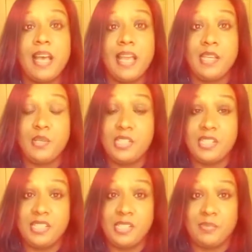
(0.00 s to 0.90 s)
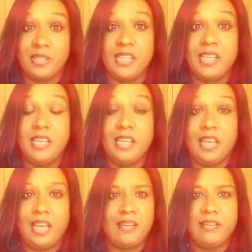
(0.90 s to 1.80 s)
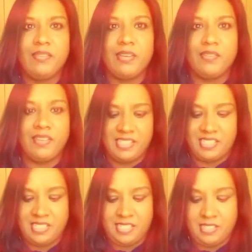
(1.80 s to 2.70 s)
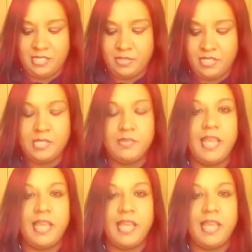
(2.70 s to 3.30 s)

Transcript: I use this one. I don't even know if I just said this, but this one